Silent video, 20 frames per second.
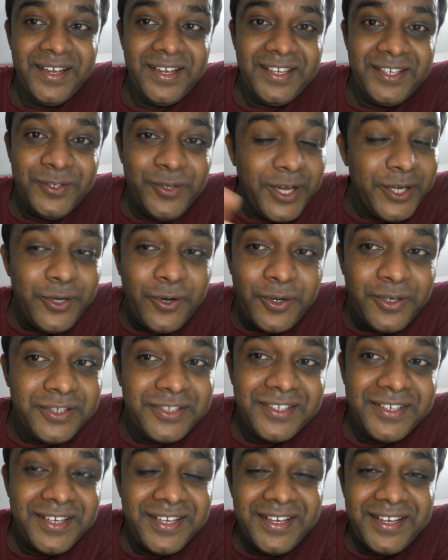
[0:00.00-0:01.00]
You are not
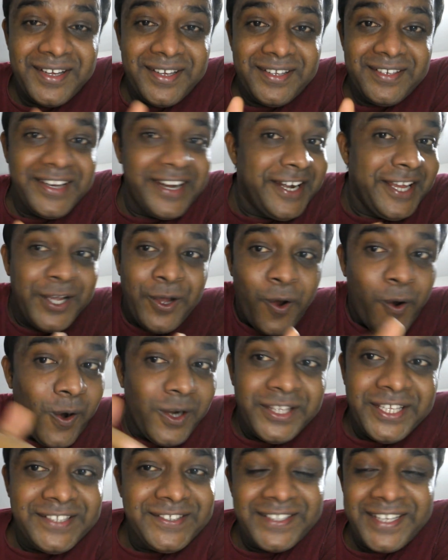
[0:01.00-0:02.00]
learning all
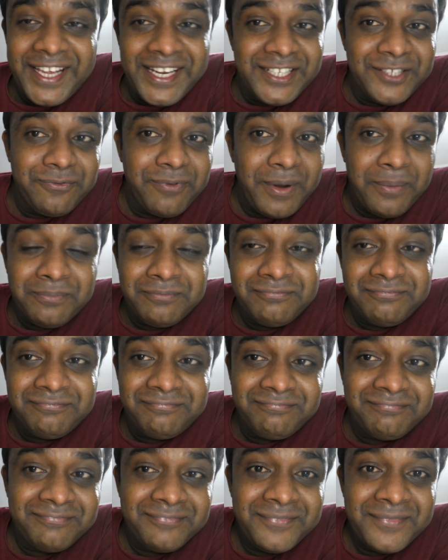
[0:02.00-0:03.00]
these skills
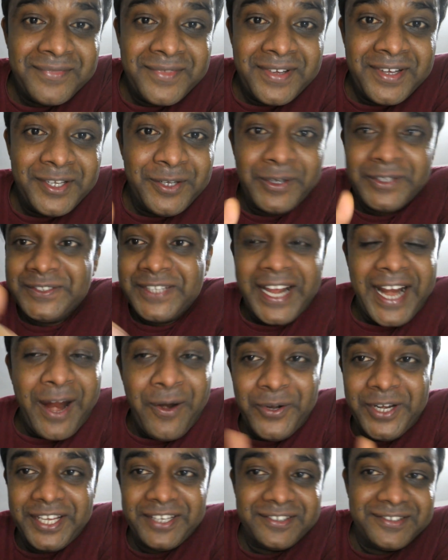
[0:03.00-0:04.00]
from your
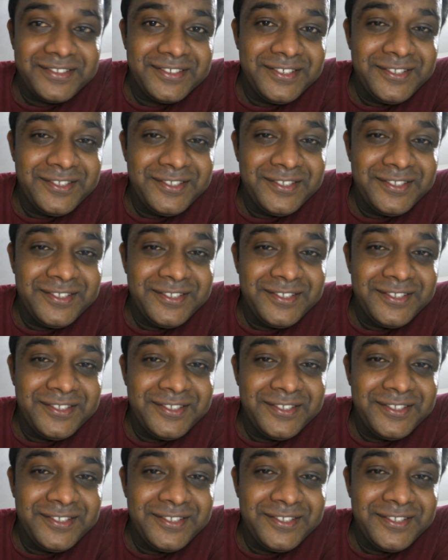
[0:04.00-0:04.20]
surrounding.